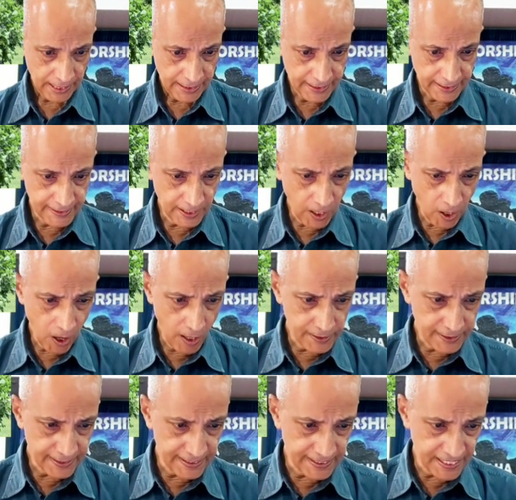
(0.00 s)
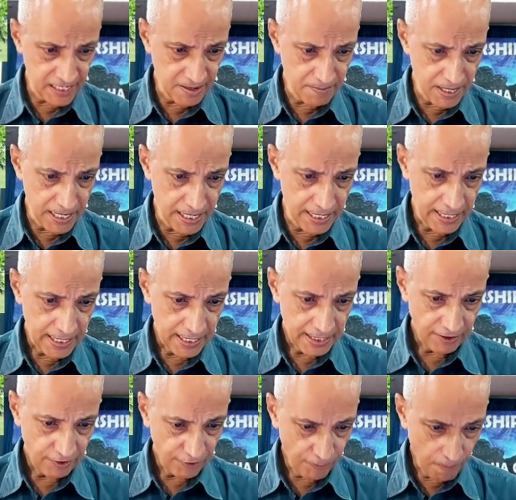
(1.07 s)
Does God see me
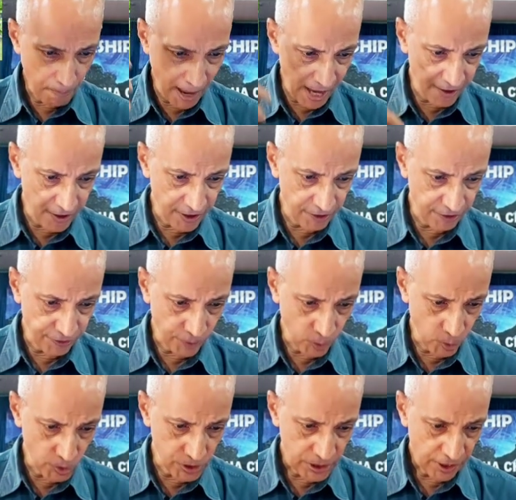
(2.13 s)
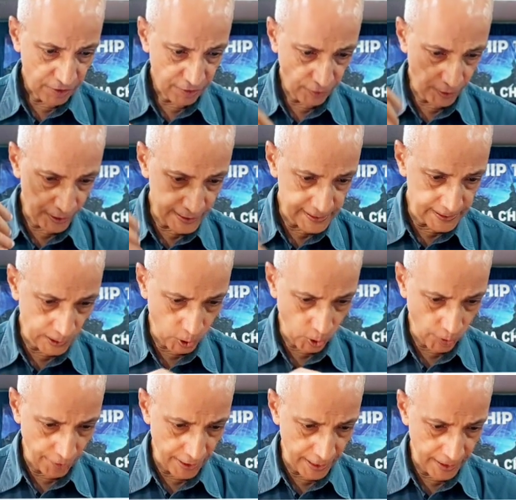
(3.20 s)
bearing fruit for His
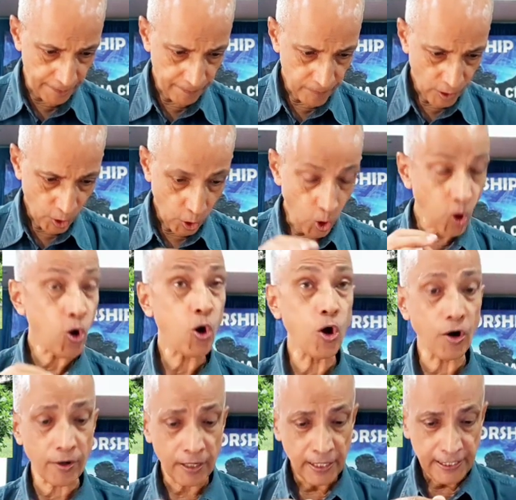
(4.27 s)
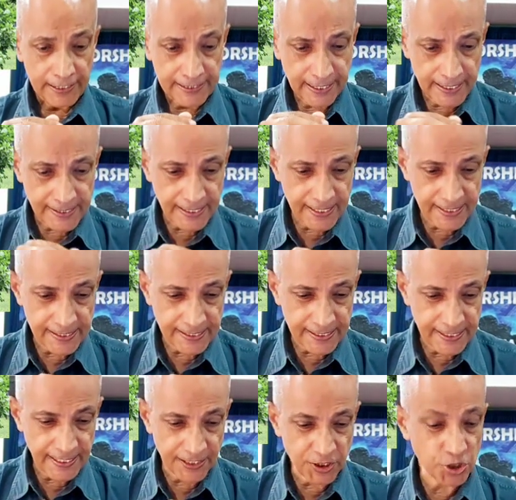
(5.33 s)
glory? Or does He
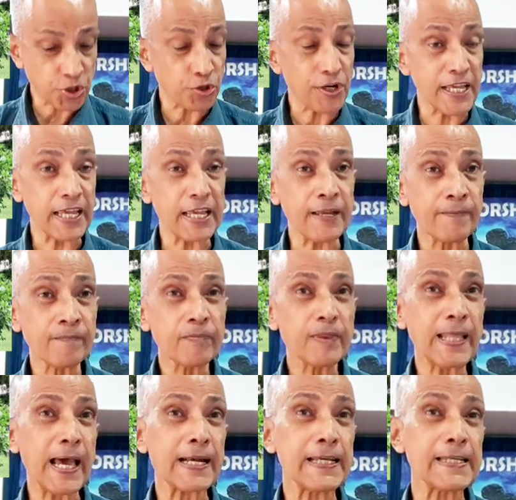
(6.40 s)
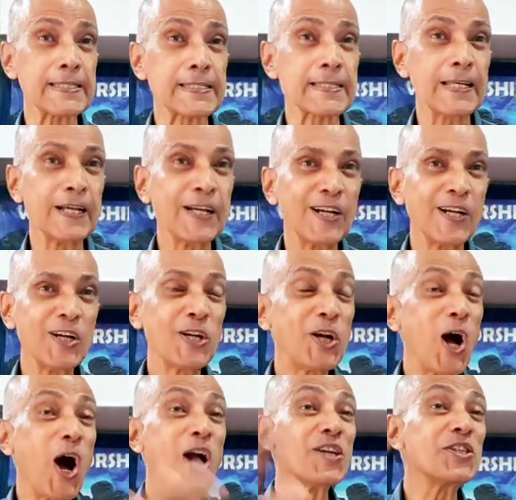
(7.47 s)
see a tree that is
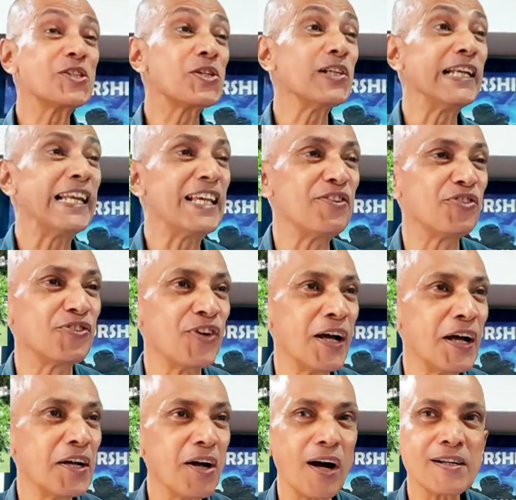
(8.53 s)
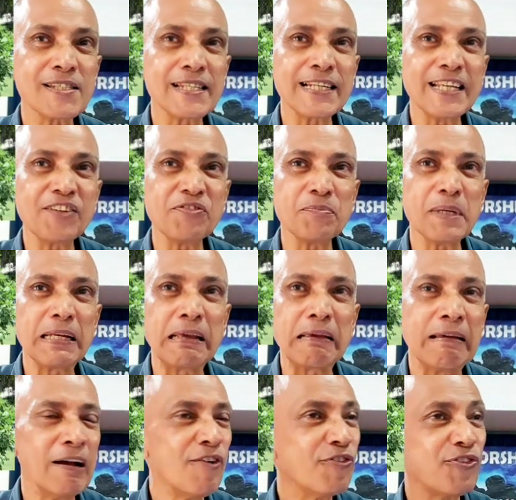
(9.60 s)
gone to leaf? Gone to leaf
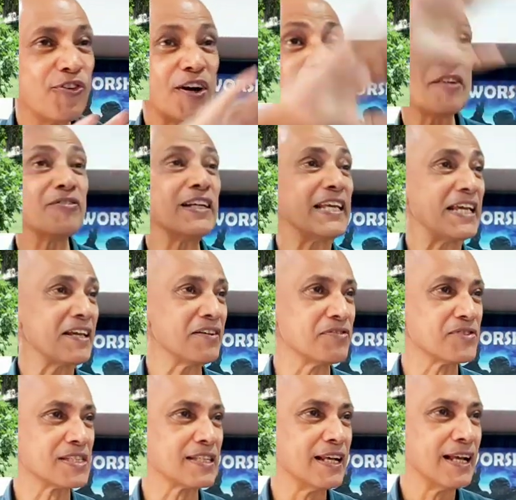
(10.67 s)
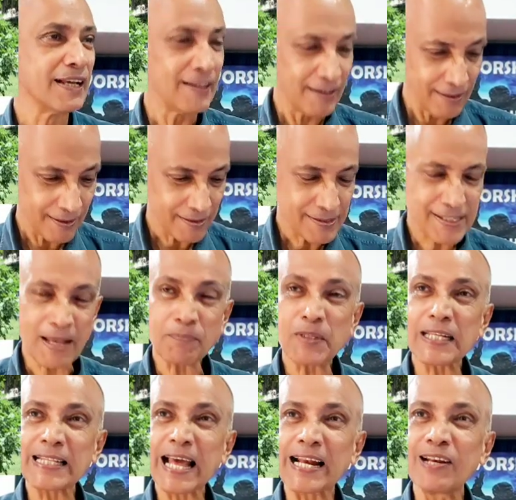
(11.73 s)
meaning full of leaves.
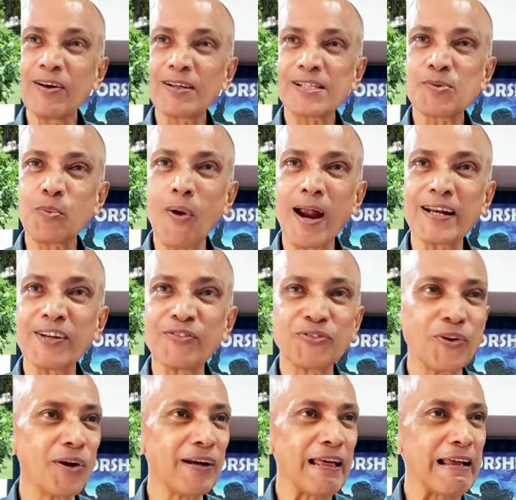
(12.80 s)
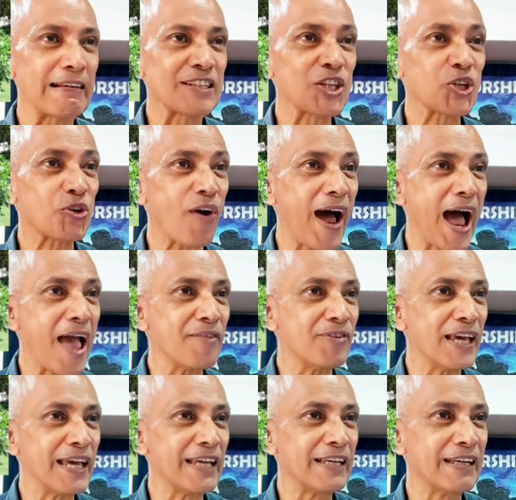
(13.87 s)
Something that looks wonderful and
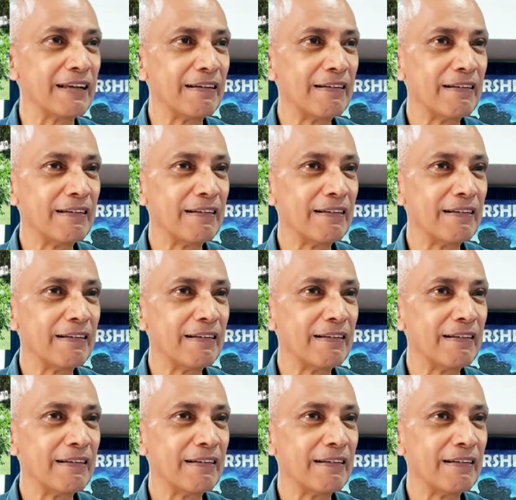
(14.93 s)
thriving,